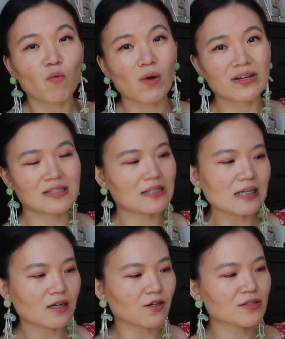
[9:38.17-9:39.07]
wear
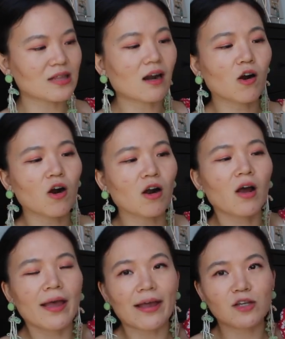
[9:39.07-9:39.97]
sneakers that
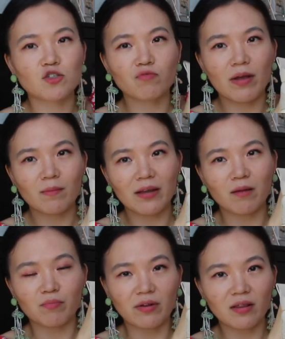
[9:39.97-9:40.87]
are
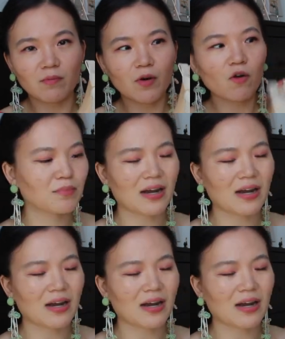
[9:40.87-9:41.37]
extremely breathable,